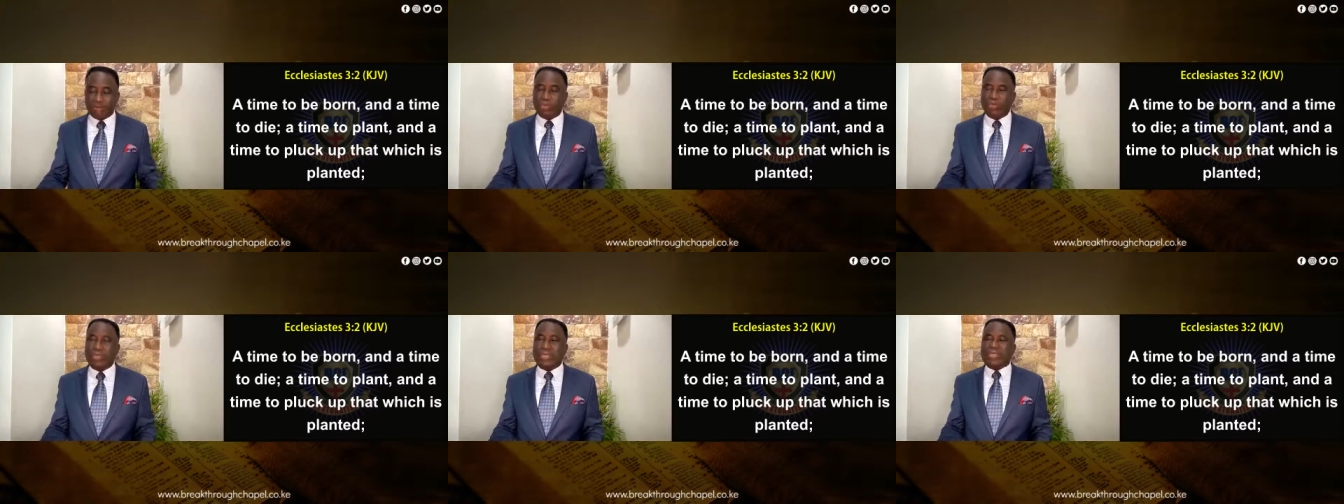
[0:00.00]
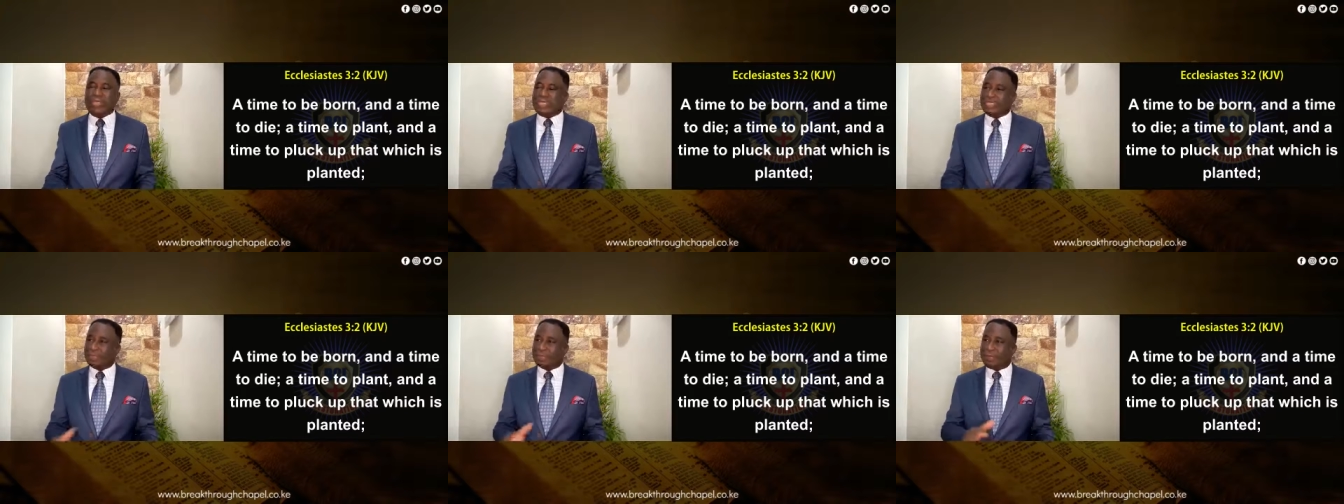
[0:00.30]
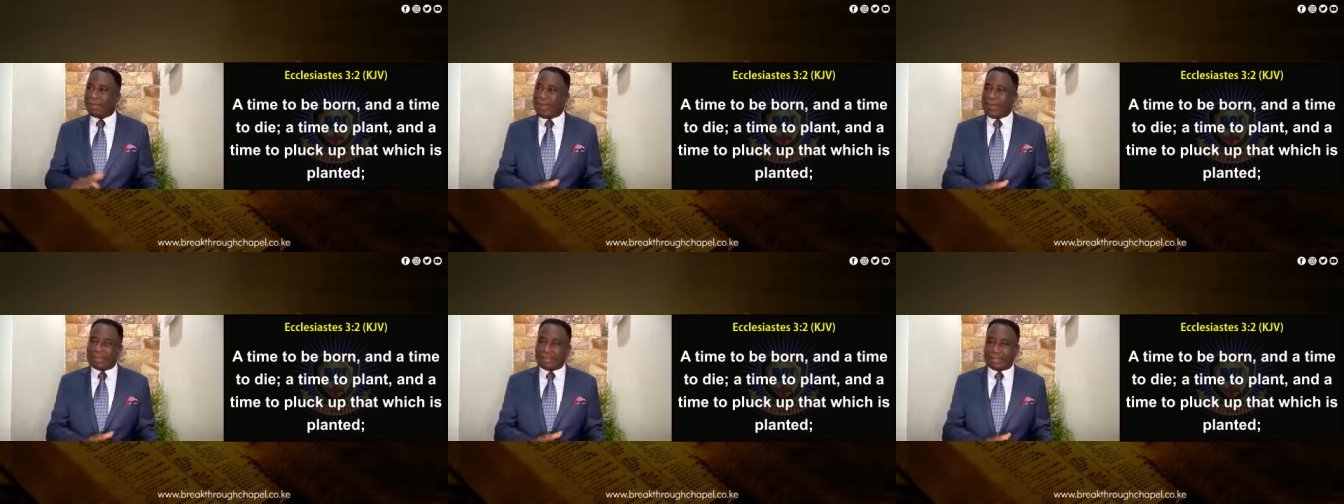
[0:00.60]
which is
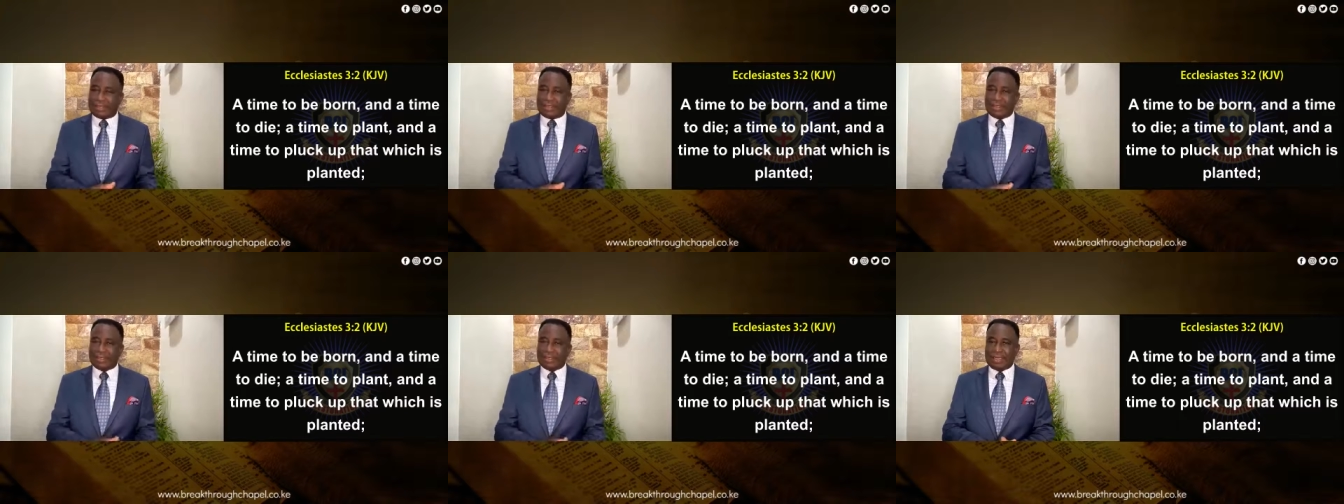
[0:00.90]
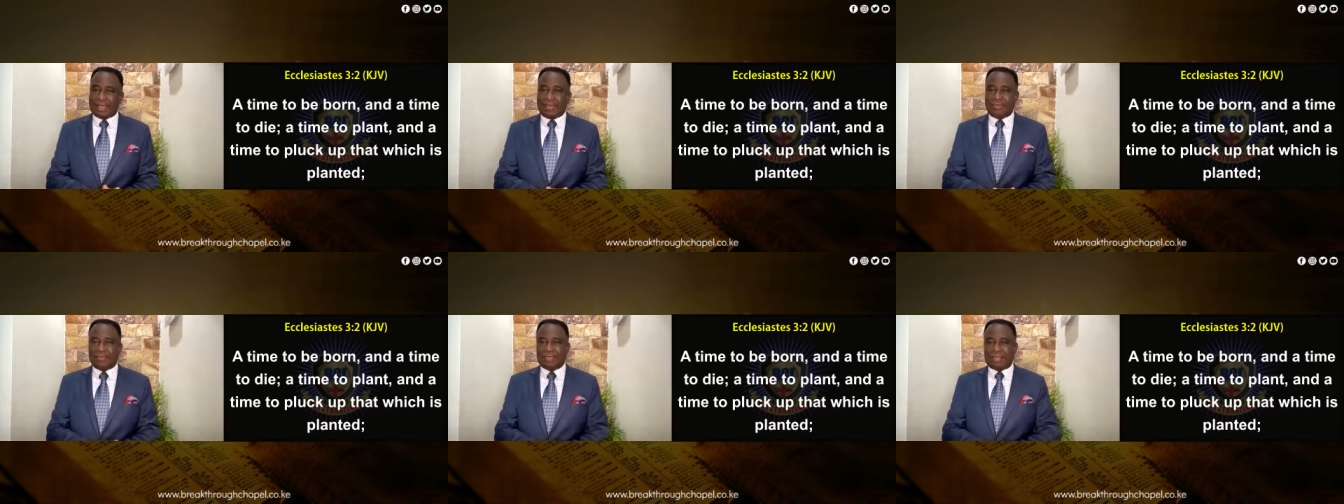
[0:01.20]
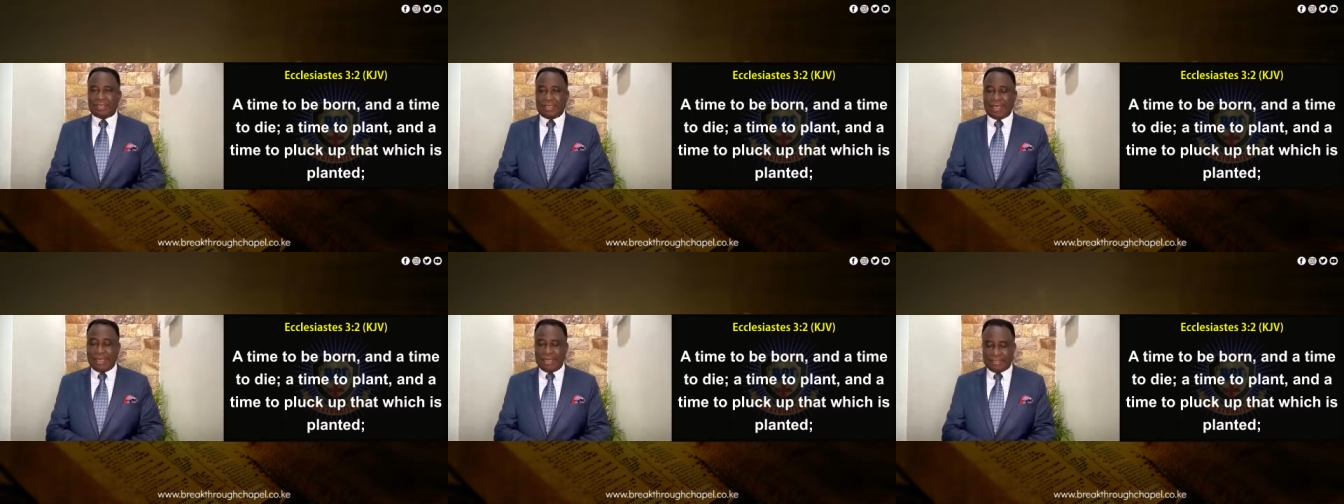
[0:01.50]
planted. Can you
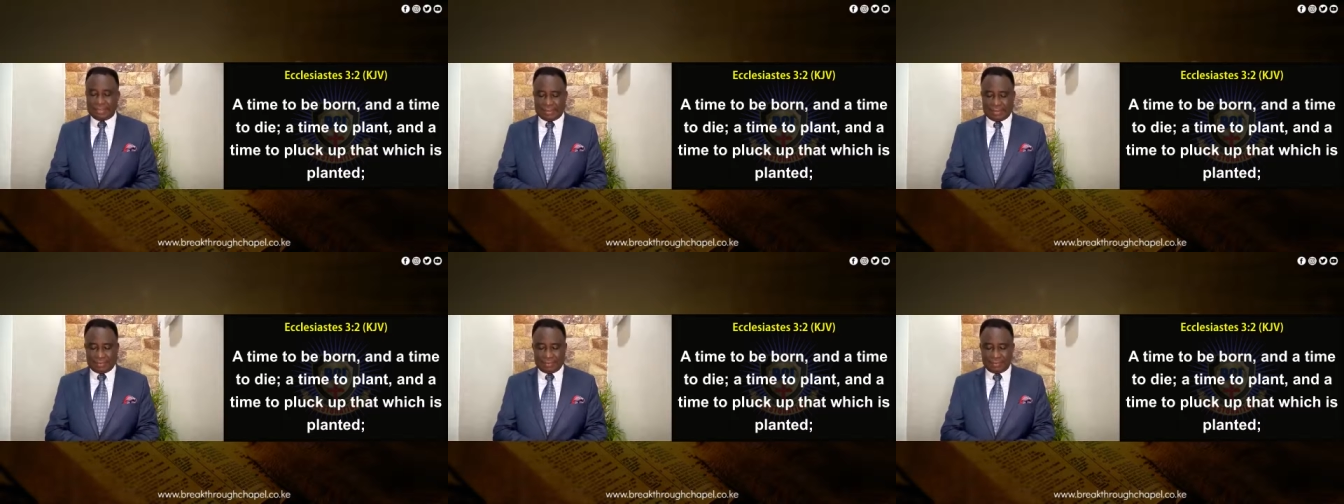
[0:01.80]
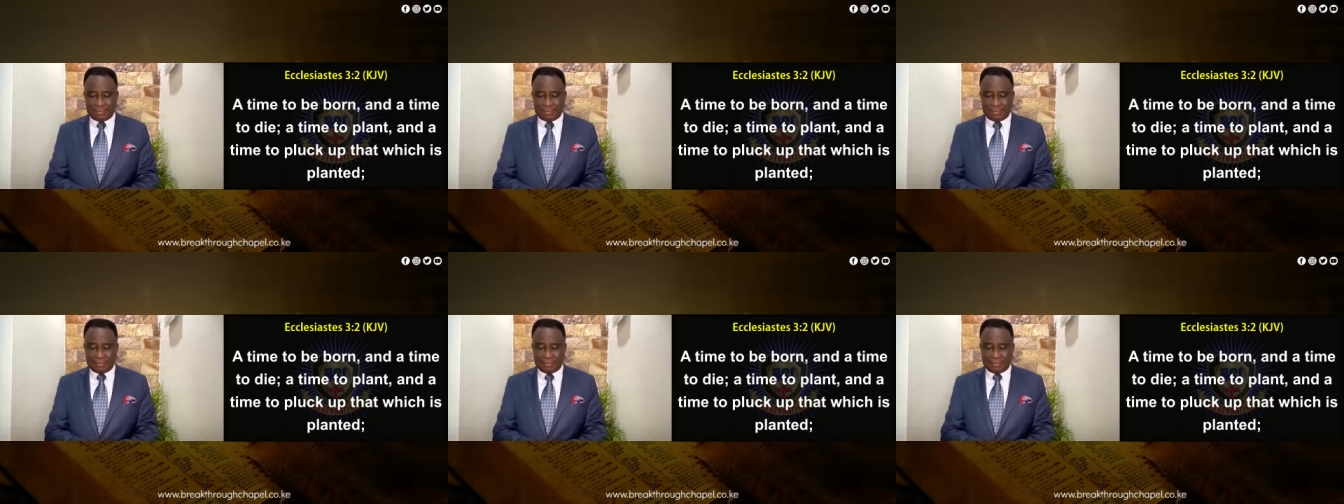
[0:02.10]
see that?